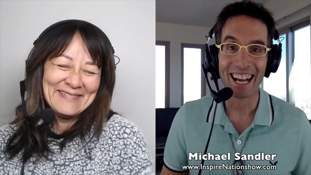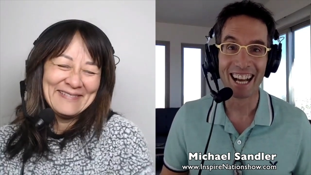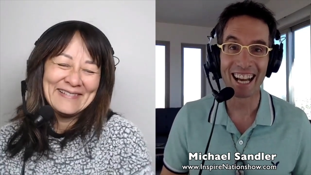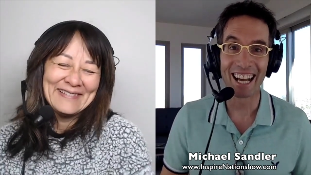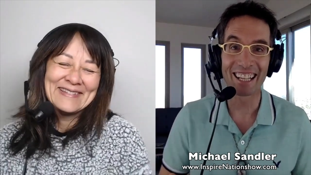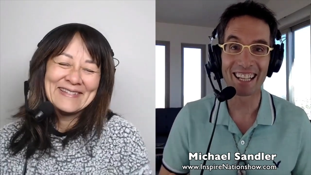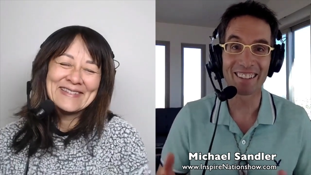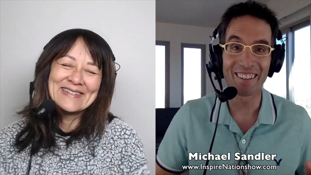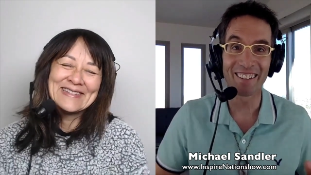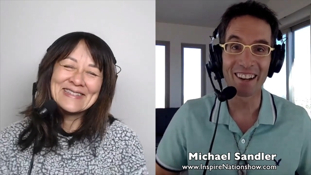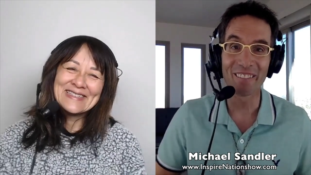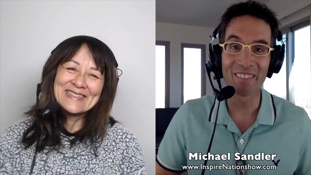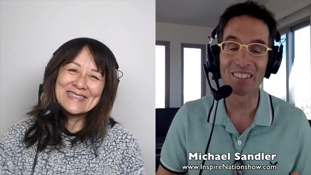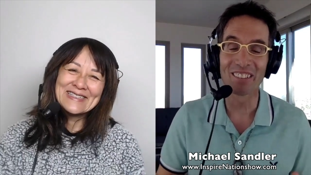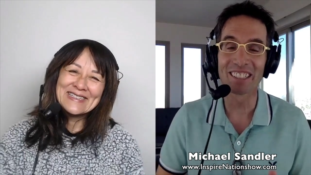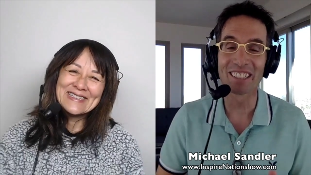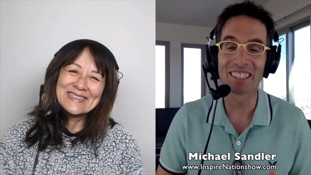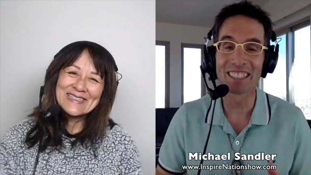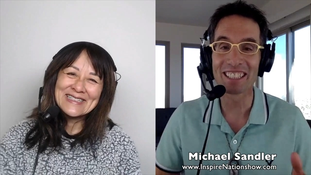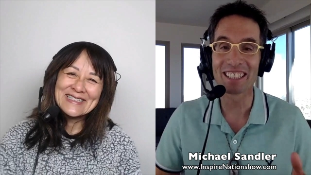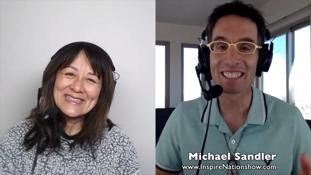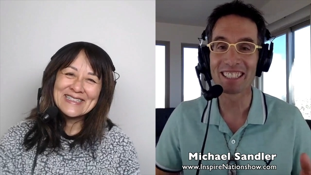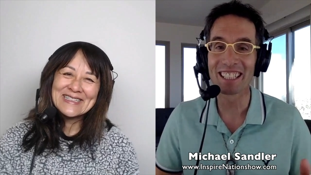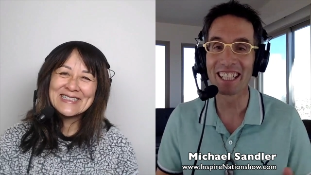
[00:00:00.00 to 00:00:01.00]
Speaker 1: How do I
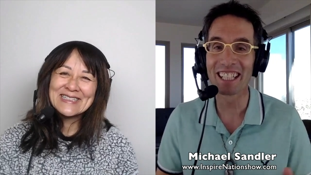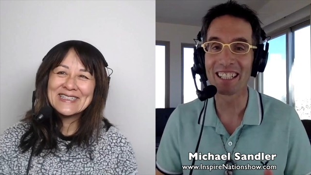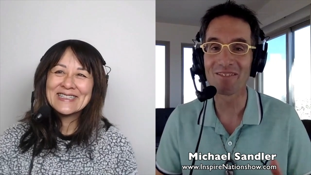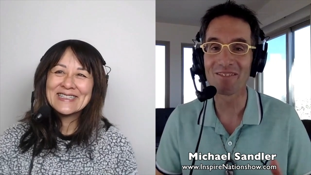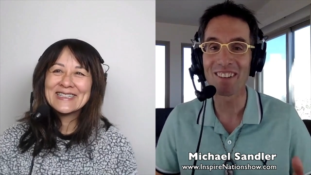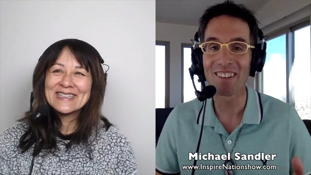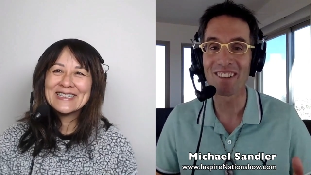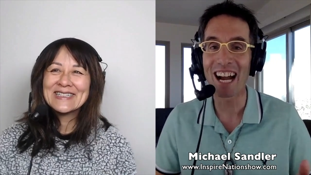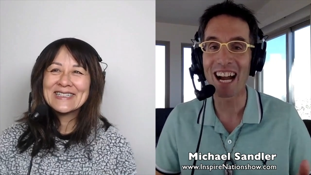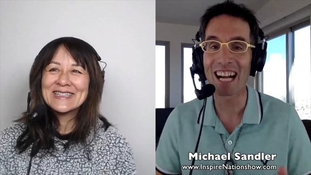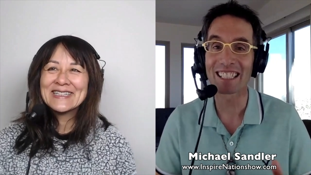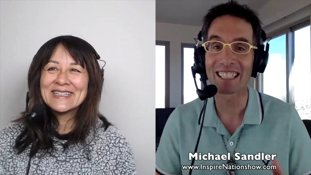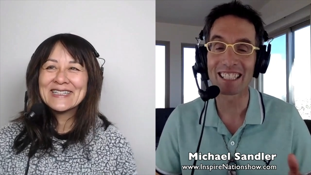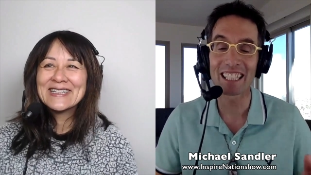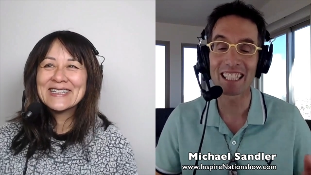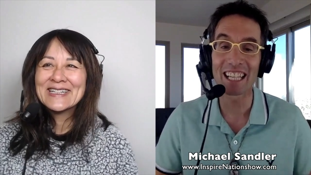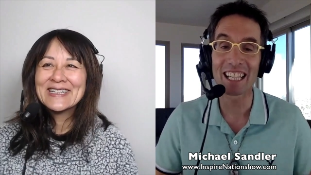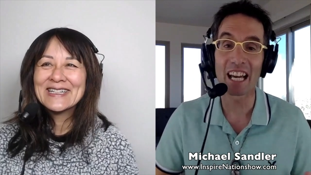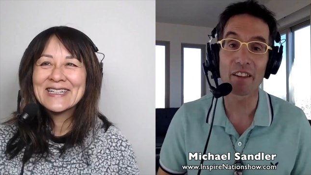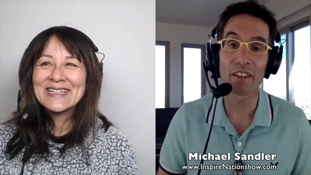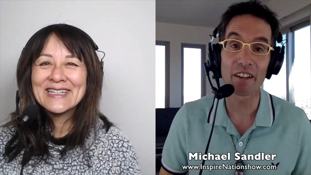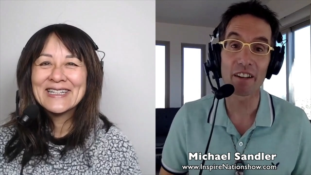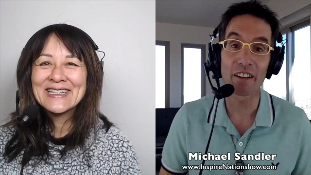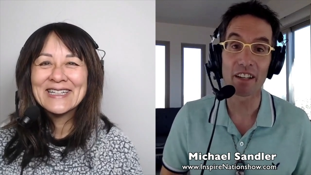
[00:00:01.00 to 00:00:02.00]
put this thing back
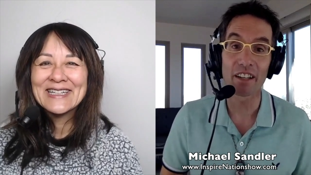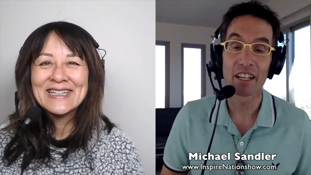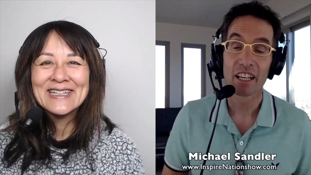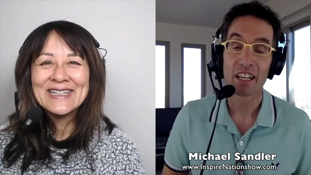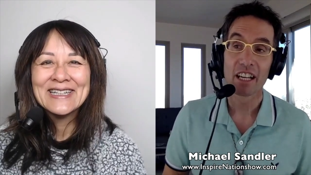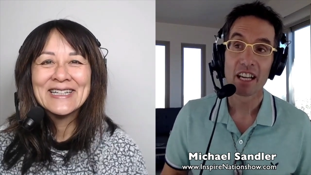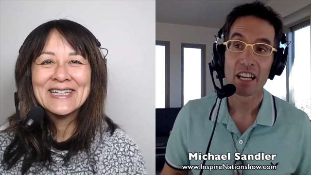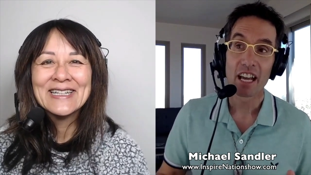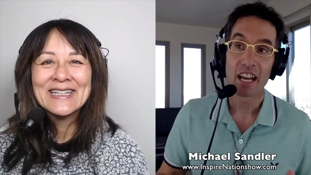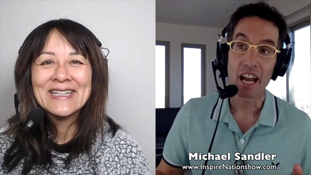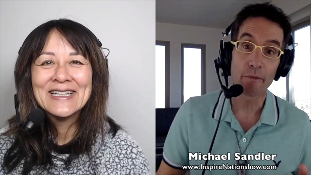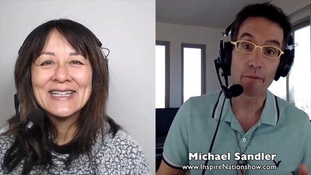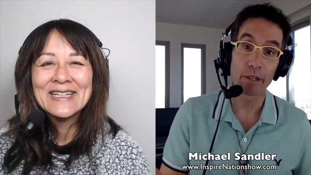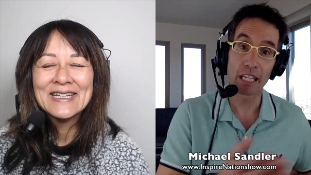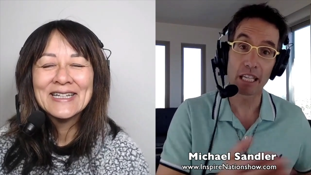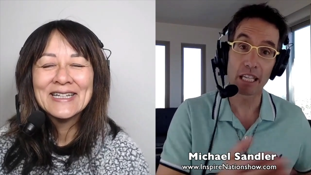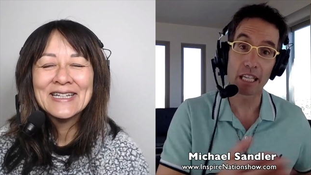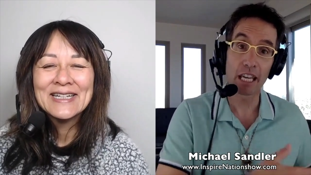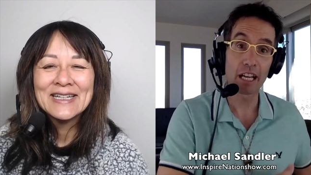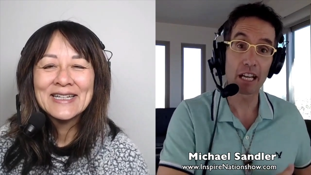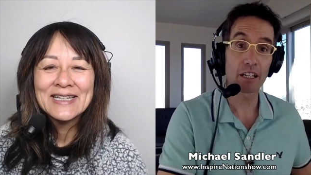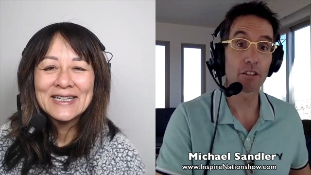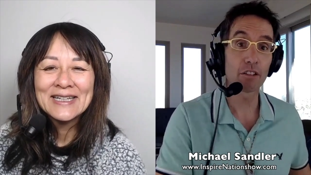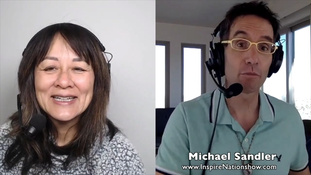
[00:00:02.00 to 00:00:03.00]
together?" And we
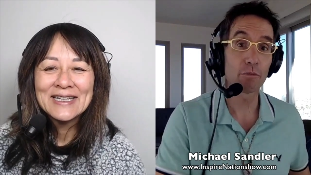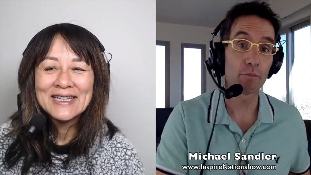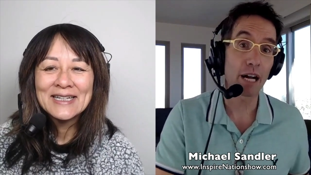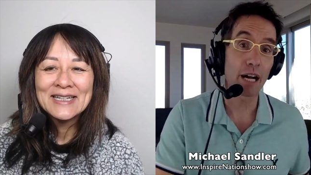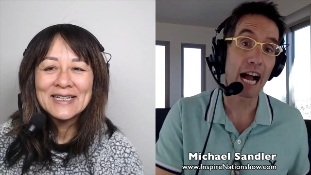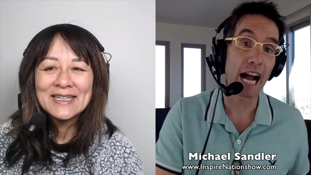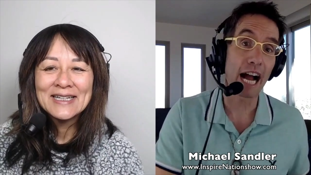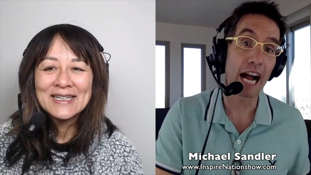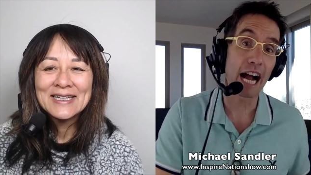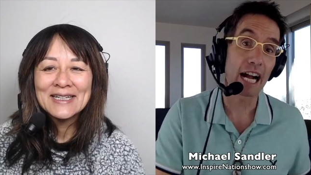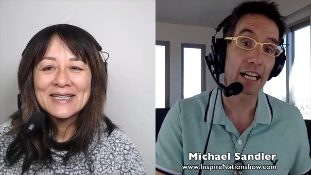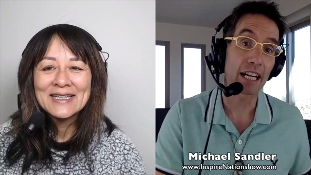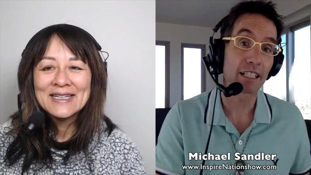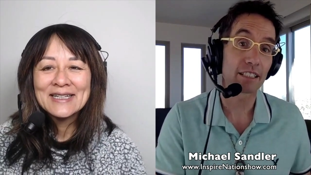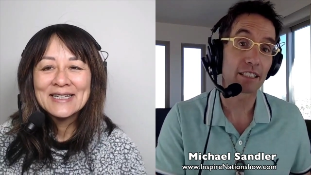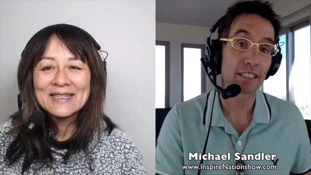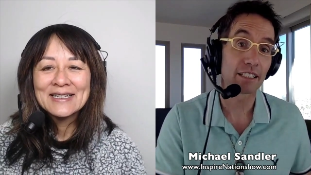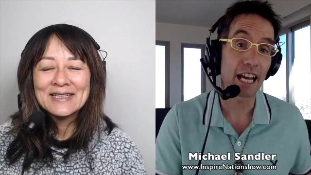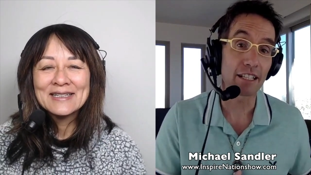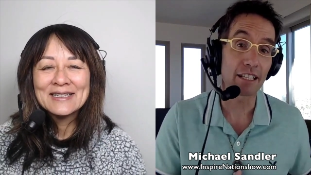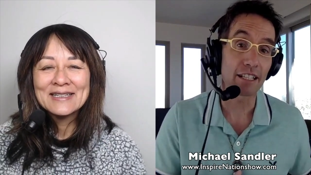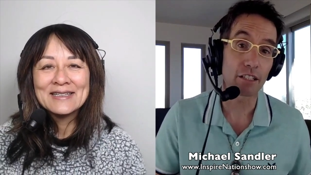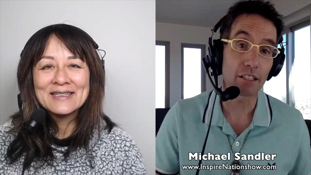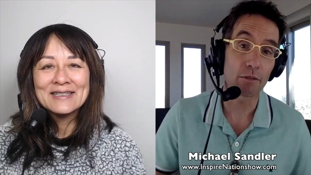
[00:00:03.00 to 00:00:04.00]
can't go back.
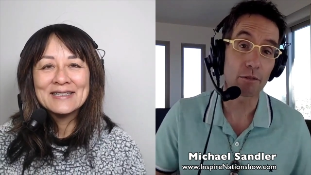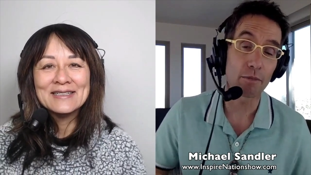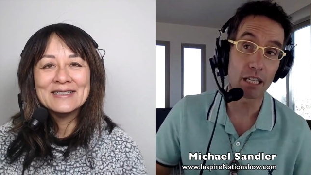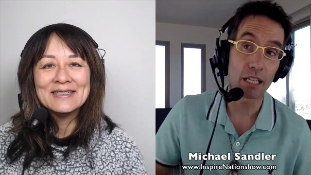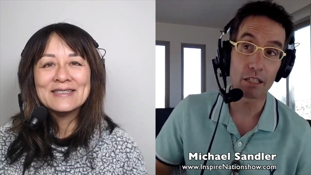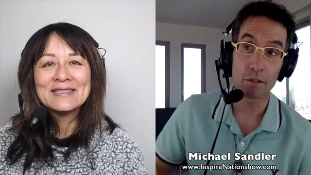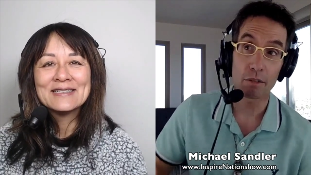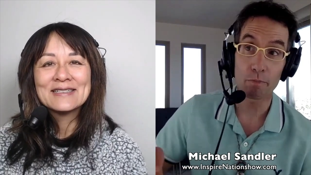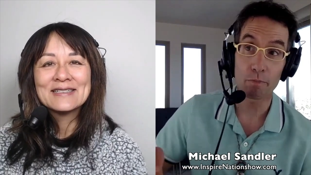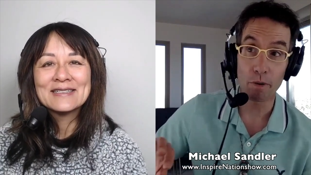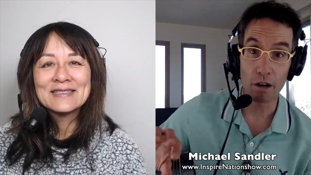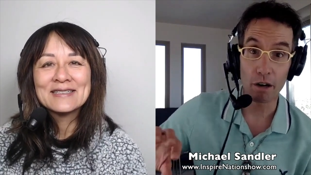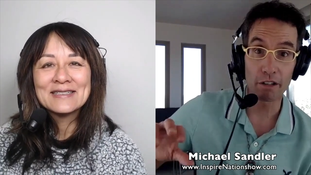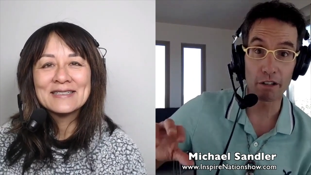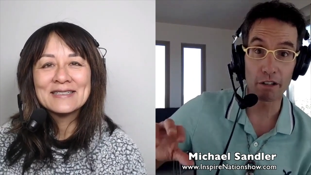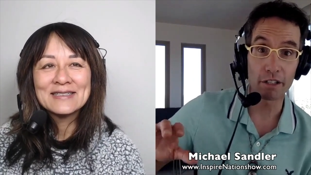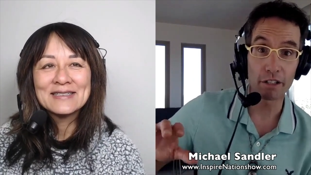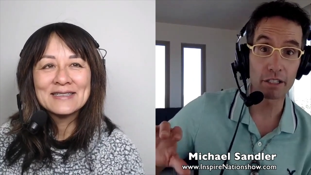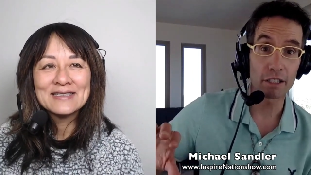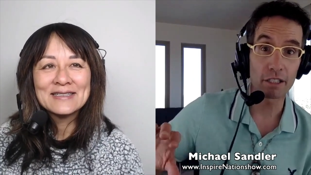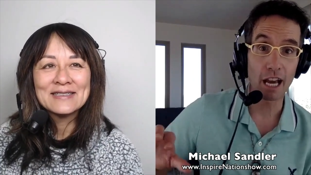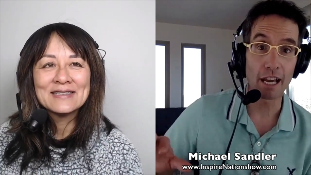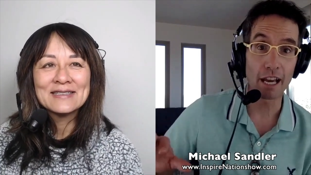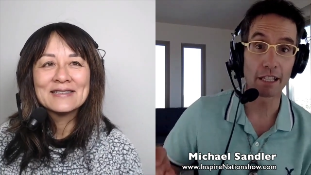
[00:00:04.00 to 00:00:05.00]
That to yeah. me is part of
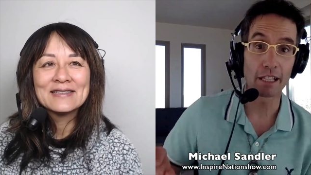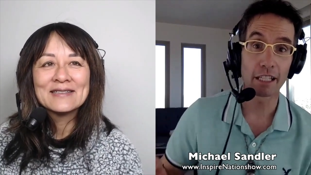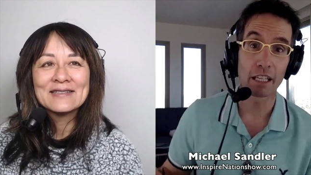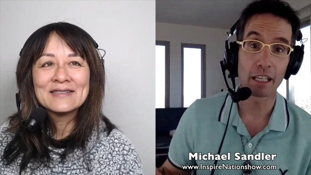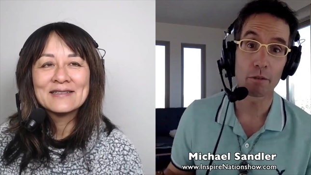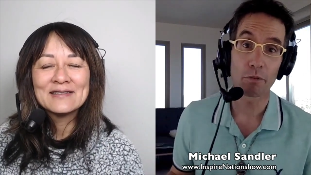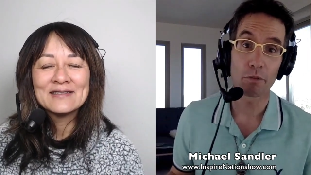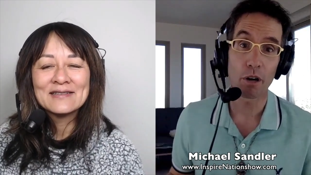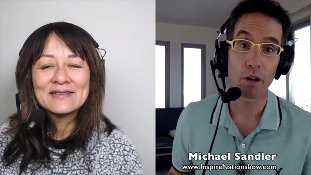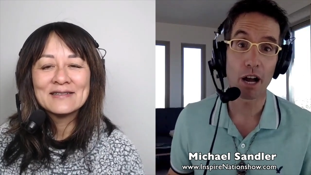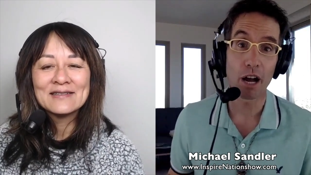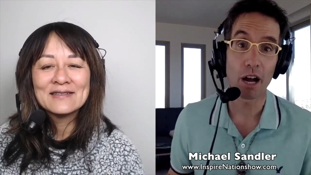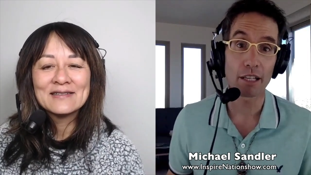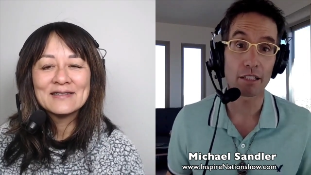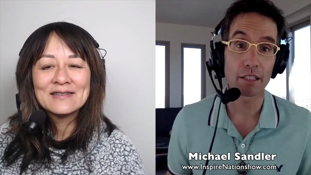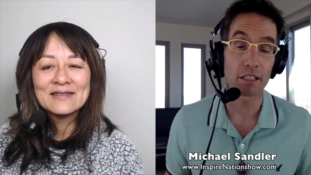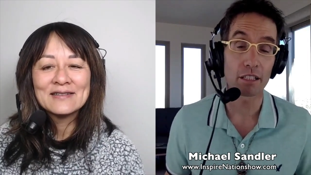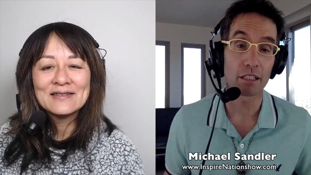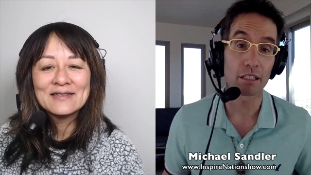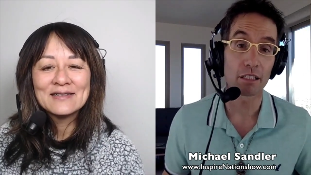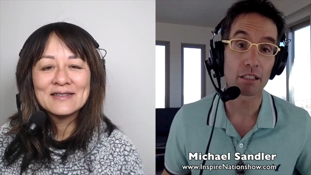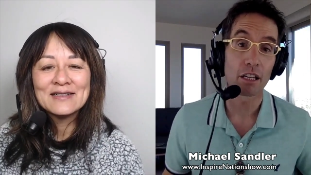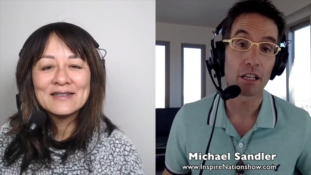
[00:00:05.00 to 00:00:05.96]
this dialing in process.